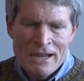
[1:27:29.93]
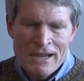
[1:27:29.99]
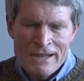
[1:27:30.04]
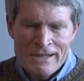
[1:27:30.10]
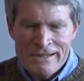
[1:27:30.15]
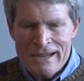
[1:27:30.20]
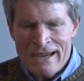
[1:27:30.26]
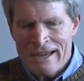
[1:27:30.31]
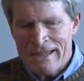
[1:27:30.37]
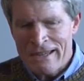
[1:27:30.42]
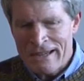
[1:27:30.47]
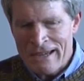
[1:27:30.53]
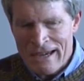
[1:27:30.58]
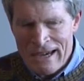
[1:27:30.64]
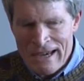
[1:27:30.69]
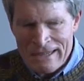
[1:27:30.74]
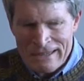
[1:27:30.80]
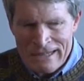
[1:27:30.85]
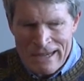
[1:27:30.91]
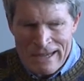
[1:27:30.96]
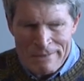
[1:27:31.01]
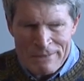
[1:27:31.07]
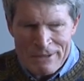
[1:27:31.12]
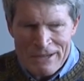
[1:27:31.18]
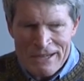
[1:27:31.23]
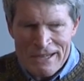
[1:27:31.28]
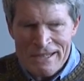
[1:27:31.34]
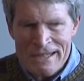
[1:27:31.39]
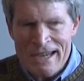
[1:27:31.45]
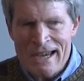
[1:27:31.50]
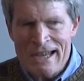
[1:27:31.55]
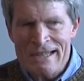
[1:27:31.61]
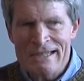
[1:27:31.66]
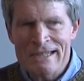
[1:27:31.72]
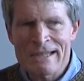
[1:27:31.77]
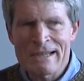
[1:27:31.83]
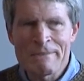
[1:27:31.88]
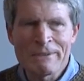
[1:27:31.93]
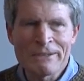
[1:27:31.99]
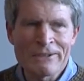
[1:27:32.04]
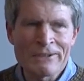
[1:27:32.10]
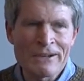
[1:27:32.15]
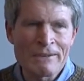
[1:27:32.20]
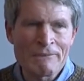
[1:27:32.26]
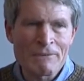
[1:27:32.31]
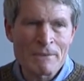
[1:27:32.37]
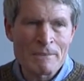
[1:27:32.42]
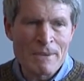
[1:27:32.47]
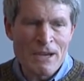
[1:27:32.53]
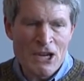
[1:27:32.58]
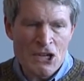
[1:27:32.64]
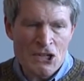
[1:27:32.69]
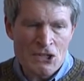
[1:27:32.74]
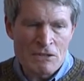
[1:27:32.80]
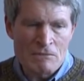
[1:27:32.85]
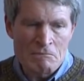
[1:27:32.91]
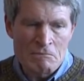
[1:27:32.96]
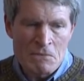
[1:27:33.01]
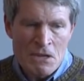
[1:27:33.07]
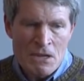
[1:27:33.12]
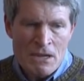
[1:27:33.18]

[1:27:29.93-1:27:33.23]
He's either got them or he's got similar information.